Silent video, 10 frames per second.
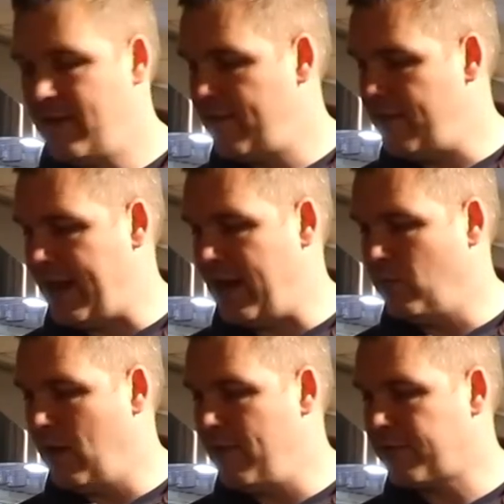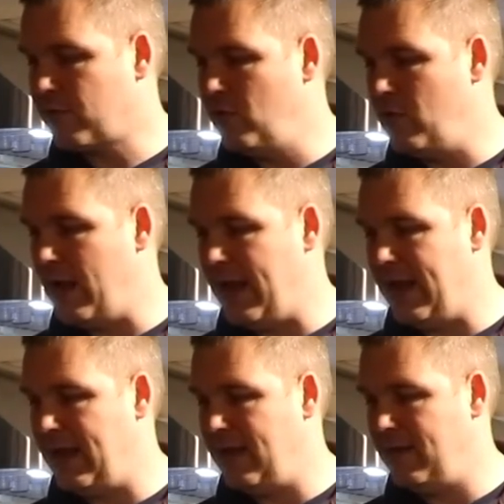that I run through
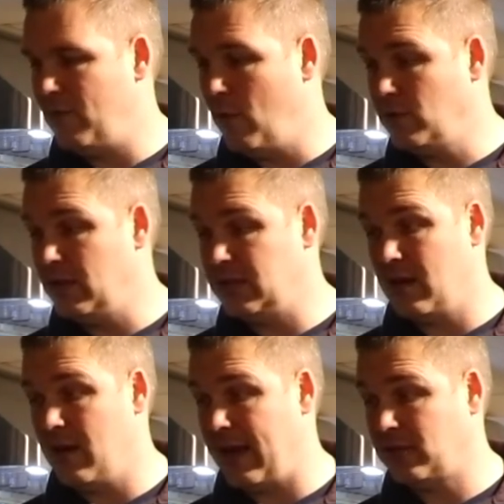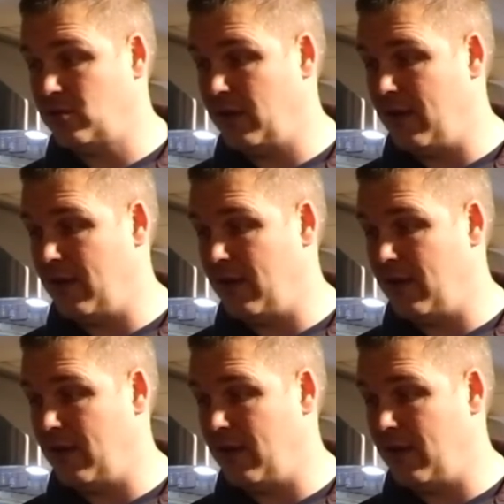actually